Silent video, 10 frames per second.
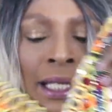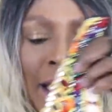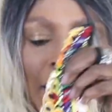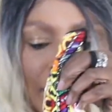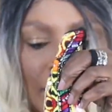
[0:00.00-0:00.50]

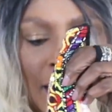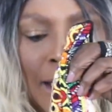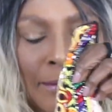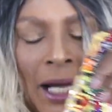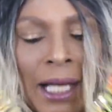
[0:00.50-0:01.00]
And
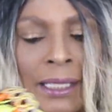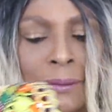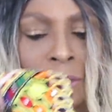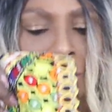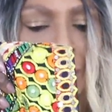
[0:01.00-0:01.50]
I
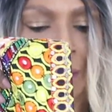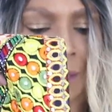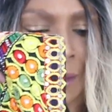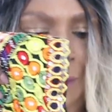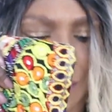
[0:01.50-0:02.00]
am
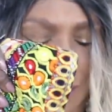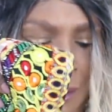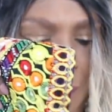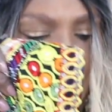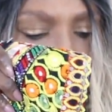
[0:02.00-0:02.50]
looking
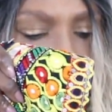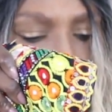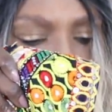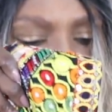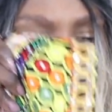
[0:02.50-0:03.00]

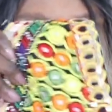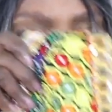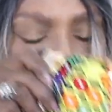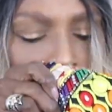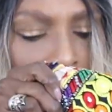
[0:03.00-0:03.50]

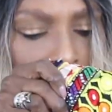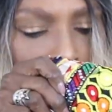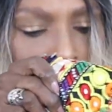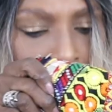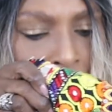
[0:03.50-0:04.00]
to
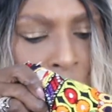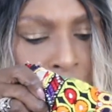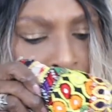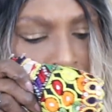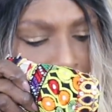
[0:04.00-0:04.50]

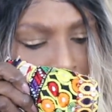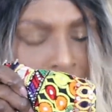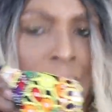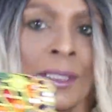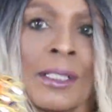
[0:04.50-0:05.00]

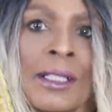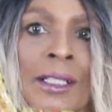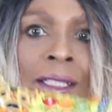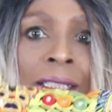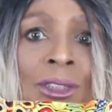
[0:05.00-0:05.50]
purchase
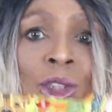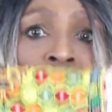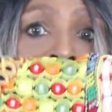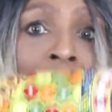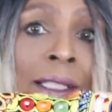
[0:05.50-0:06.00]
the
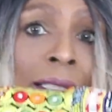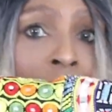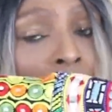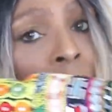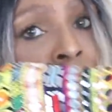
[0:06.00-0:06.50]

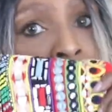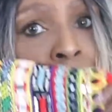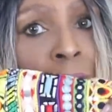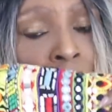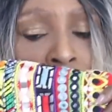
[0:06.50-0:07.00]
jacket
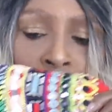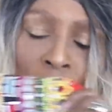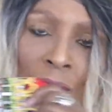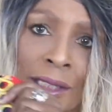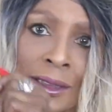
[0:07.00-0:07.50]
to this
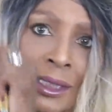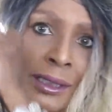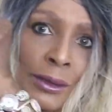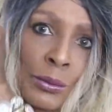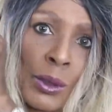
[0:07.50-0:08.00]
dress
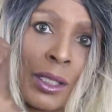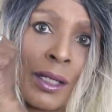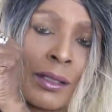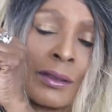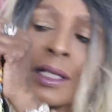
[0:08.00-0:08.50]
as
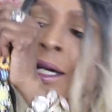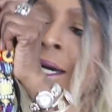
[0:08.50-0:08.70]
well.